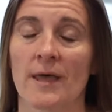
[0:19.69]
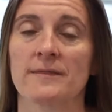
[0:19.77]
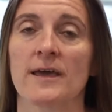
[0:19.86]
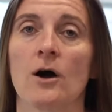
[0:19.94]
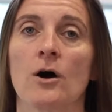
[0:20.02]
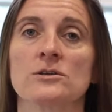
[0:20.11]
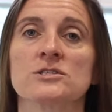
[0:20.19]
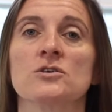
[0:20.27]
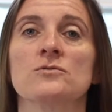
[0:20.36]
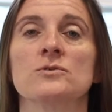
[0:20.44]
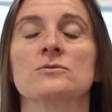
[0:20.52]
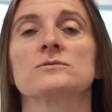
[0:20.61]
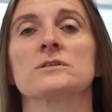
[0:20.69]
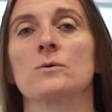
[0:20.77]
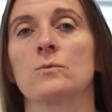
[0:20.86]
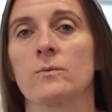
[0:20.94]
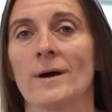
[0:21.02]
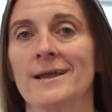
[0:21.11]
They also use
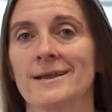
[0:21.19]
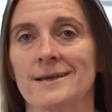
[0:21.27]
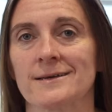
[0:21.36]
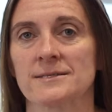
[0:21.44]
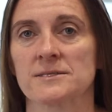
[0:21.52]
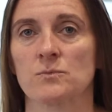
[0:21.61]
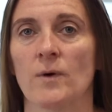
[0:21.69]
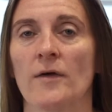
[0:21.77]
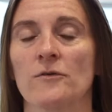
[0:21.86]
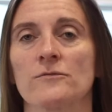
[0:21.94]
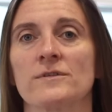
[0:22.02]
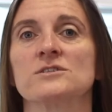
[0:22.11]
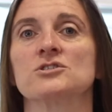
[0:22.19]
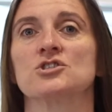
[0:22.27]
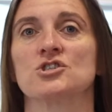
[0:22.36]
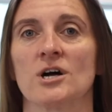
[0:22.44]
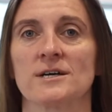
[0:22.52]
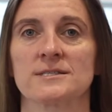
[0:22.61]
a radius rather than
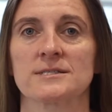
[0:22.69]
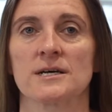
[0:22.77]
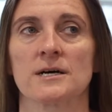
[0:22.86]
just